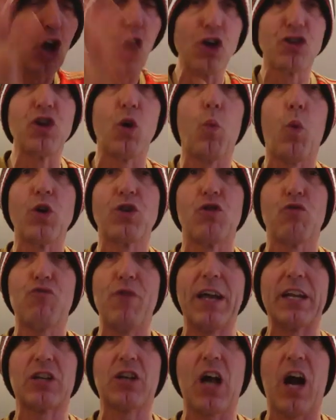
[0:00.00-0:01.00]
because it was a
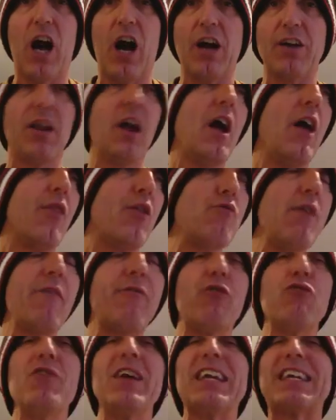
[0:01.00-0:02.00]
red card. The
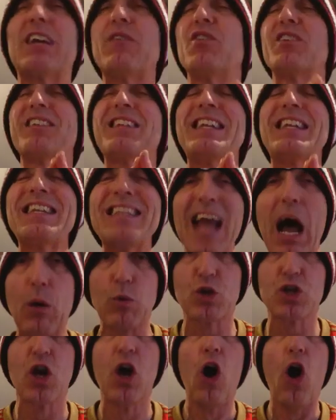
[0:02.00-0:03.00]
referee gave us
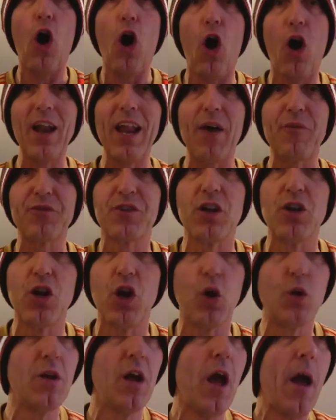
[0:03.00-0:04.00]
nout all
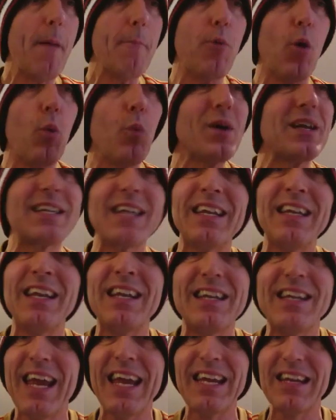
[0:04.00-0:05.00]
afternoon, but we
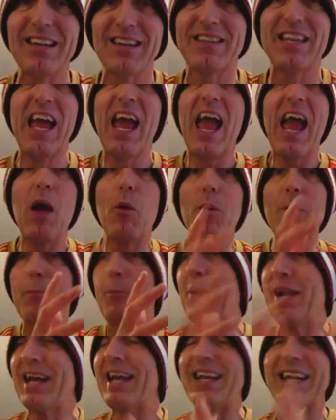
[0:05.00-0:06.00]
didn't need it. We
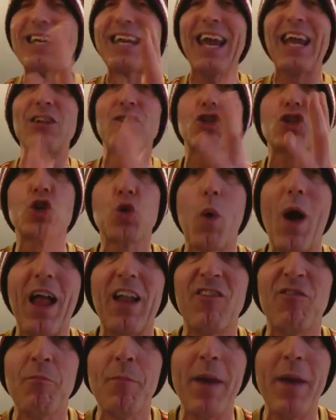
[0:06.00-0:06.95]
played against 12